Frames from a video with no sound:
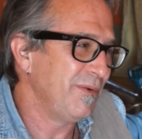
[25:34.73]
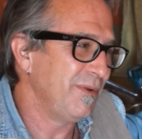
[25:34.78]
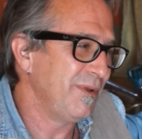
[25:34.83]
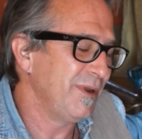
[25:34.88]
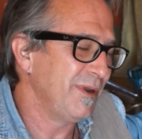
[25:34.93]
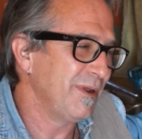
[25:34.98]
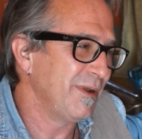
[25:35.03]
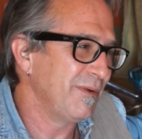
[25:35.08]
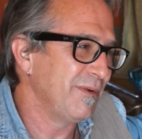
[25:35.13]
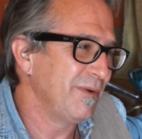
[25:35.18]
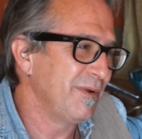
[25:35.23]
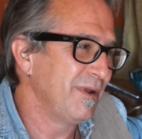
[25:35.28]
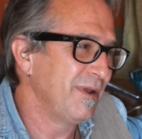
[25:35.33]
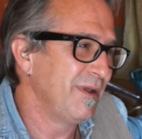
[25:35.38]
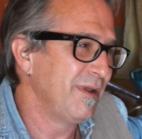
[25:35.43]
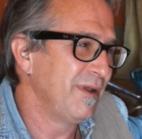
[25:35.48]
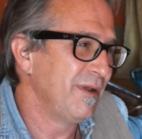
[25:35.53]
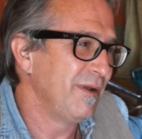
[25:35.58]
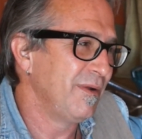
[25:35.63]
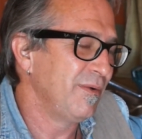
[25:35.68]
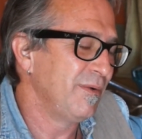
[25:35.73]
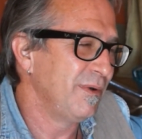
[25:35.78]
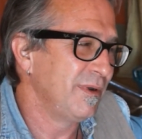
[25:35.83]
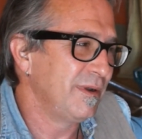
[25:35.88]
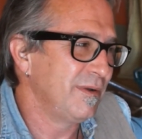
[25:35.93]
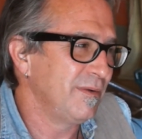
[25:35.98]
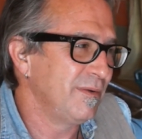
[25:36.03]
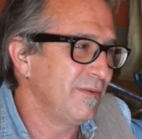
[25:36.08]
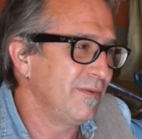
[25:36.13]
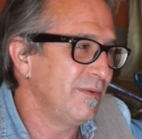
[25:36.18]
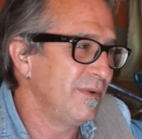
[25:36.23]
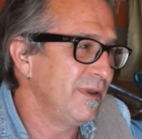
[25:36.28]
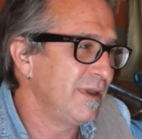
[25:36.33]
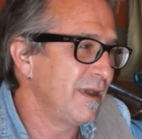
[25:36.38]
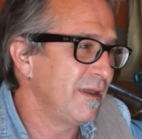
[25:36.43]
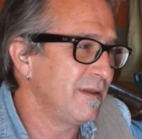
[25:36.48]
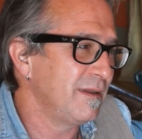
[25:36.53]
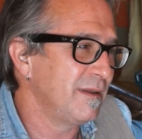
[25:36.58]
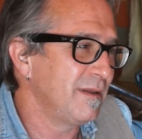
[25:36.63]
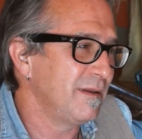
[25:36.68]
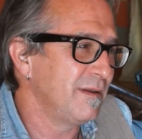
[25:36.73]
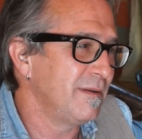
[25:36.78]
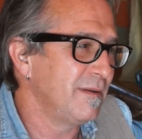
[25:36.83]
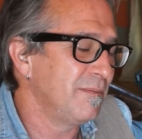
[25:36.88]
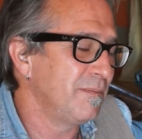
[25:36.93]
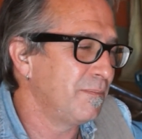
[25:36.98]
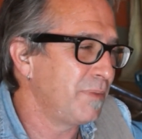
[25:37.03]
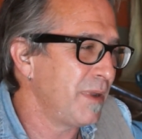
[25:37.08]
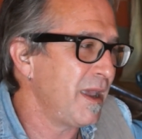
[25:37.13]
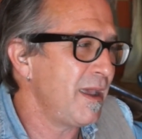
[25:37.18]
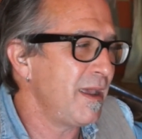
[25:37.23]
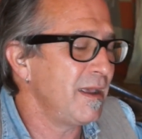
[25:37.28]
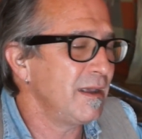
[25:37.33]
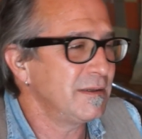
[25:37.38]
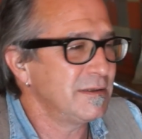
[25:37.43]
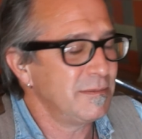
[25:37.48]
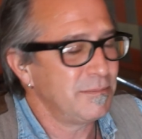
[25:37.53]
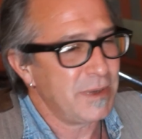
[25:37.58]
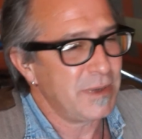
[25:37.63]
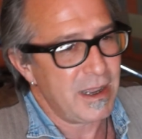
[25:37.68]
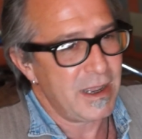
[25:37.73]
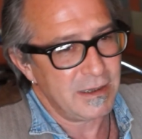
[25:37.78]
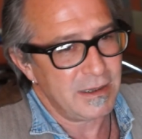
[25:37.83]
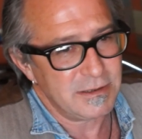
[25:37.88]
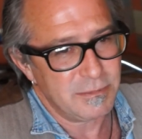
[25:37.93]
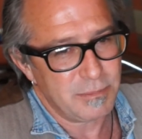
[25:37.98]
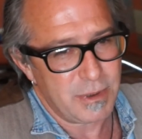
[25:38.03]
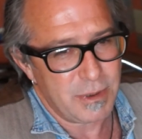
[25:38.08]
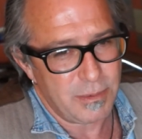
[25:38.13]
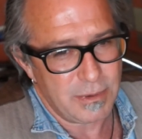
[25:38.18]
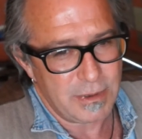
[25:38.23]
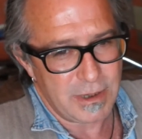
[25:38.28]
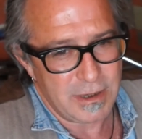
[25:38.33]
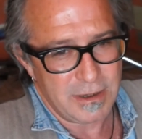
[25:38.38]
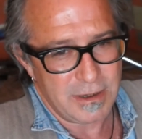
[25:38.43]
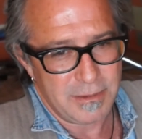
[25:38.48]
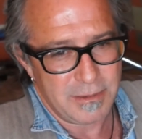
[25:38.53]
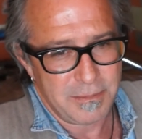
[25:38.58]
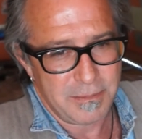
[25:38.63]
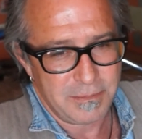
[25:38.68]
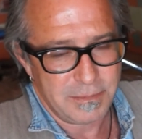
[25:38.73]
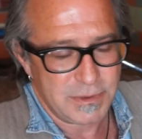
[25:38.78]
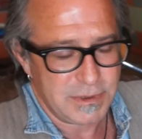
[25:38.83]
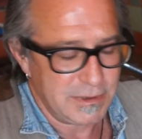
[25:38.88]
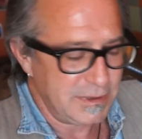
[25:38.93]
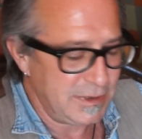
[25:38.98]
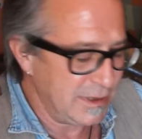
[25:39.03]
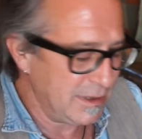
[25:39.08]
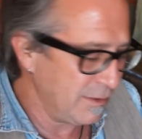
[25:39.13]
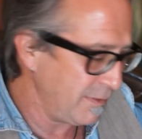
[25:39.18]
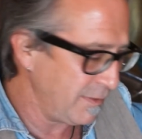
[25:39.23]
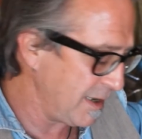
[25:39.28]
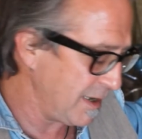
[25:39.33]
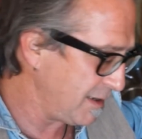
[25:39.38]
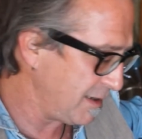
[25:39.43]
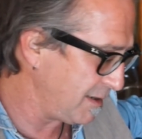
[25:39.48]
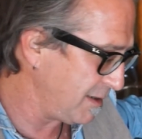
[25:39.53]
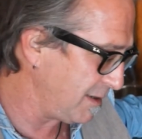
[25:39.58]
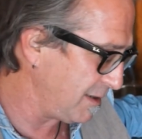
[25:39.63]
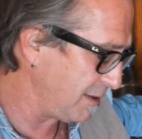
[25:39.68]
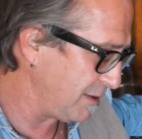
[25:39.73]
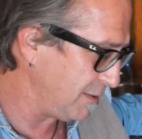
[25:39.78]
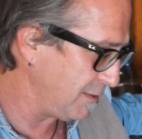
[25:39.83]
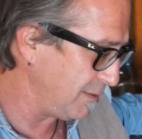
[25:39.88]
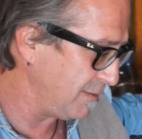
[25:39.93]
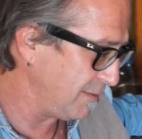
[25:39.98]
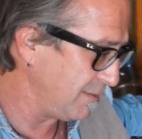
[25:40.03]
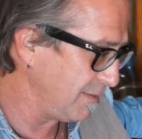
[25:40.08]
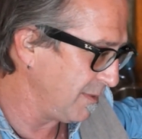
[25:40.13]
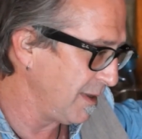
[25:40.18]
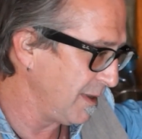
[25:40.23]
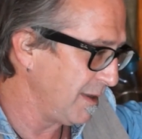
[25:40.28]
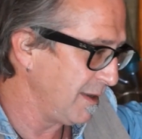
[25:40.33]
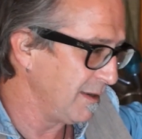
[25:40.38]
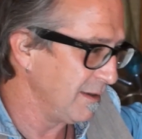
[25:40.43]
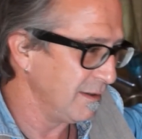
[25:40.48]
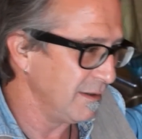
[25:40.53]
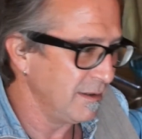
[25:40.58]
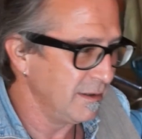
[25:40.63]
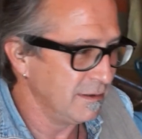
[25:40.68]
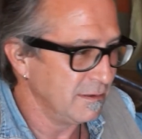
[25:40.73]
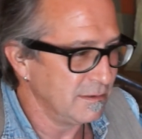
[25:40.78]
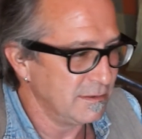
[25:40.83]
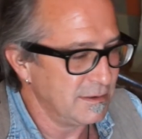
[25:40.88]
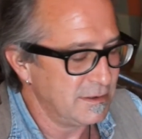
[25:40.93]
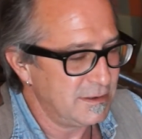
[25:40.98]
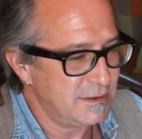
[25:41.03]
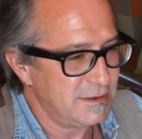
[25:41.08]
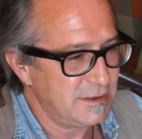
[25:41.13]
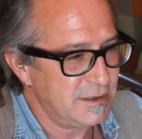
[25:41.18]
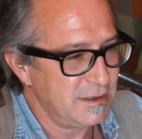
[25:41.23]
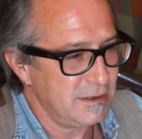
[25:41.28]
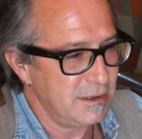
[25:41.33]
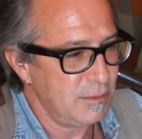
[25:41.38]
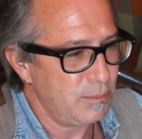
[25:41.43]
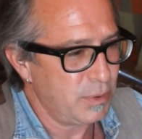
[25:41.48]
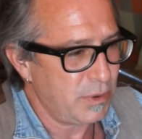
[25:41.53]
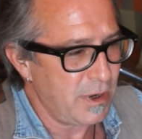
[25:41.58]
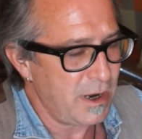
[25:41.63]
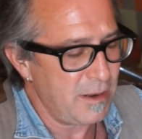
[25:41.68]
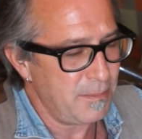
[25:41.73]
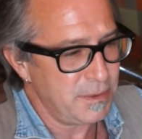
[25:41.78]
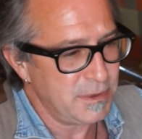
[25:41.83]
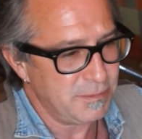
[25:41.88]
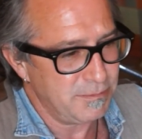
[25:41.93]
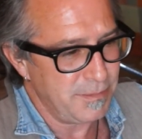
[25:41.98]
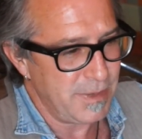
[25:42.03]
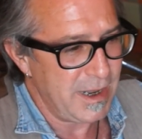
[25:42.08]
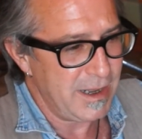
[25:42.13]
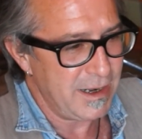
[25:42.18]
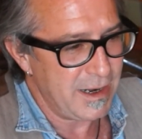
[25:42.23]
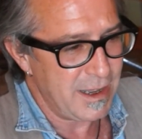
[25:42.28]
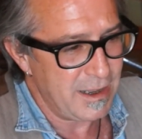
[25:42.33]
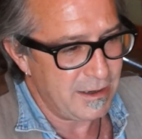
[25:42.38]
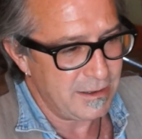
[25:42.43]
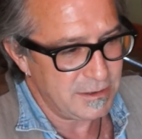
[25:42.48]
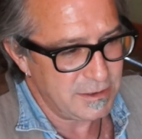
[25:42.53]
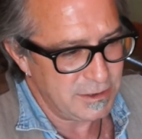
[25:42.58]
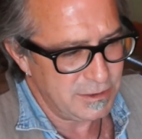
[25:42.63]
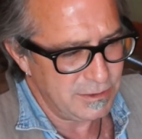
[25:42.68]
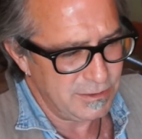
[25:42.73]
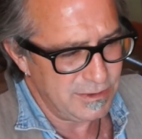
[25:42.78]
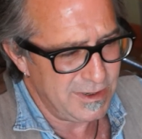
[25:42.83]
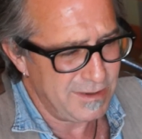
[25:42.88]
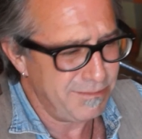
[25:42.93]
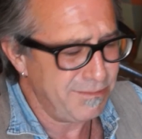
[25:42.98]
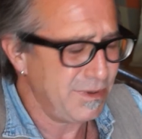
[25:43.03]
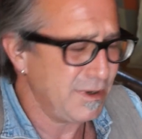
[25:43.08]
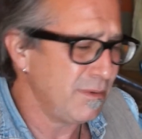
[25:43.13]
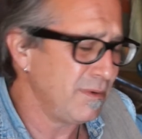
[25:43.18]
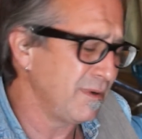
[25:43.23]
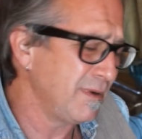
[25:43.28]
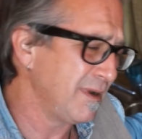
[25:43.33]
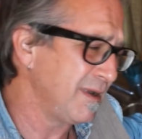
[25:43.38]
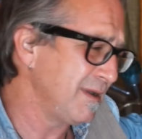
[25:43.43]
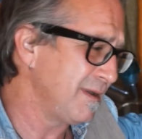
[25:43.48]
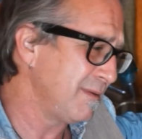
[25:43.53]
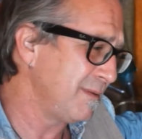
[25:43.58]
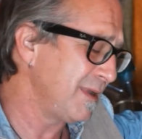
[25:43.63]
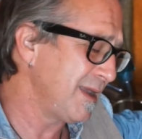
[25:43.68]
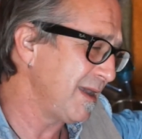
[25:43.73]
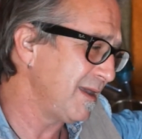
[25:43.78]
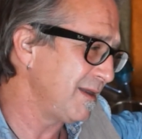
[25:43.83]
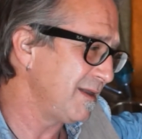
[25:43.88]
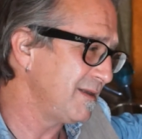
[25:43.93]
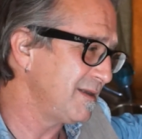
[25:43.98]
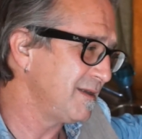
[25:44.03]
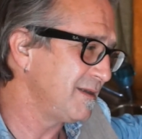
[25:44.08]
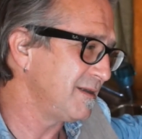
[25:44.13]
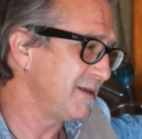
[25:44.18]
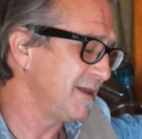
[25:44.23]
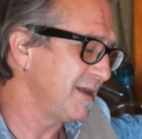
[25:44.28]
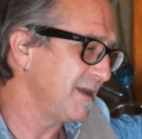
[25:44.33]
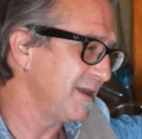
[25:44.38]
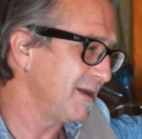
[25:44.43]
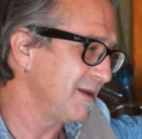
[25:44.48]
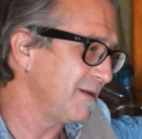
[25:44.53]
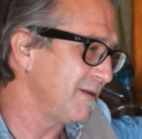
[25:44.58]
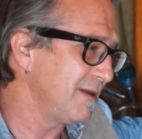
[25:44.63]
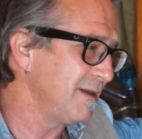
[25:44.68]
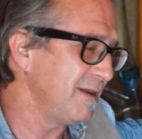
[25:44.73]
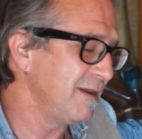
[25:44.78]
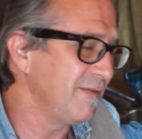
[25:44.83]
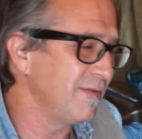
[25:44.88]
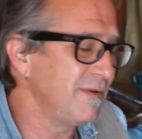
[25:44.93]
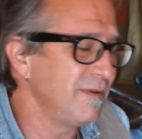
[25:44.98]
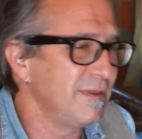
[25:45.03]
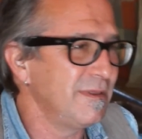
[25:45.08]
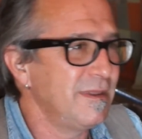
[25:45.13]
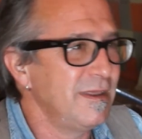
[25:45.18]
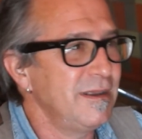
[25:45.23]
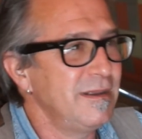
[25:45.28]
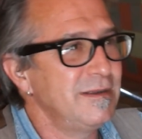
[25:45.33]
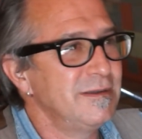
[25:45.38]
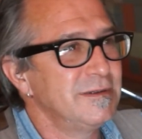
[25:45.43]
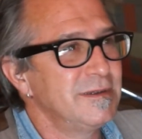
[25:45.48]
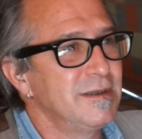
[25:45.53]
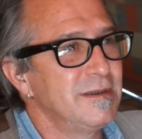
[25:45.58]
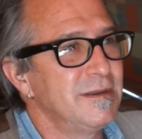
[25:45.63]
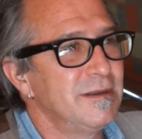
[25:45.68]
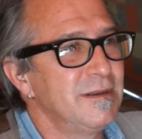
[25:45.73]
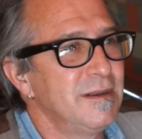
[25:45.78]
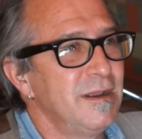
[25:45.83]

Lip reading: you know, we got bags and bags of bubble gum. We had to do little silly props made out of chewed up bubble gum. We had to stick it on different things, and